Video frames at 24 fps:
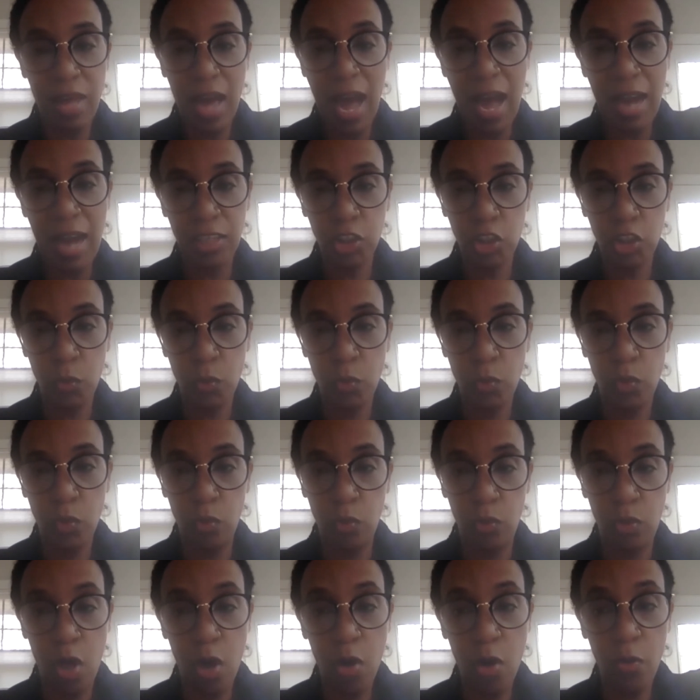actual
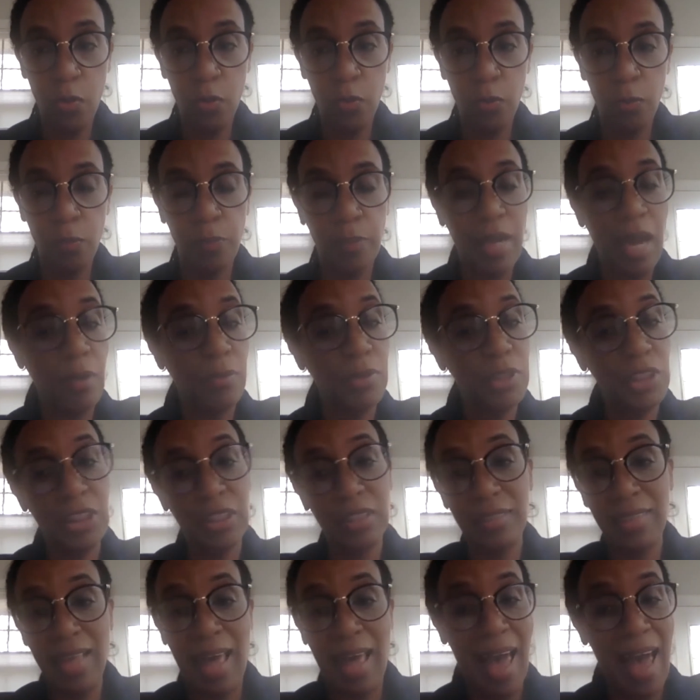loan. But I was
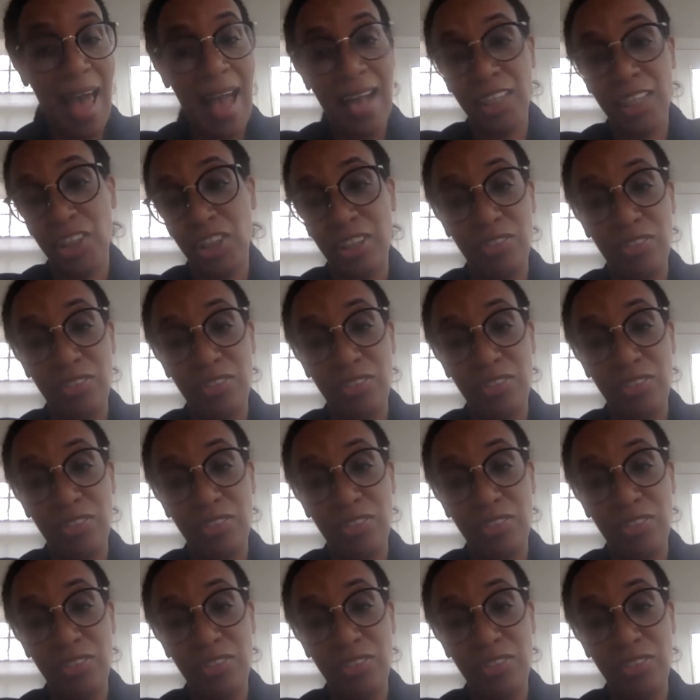just actually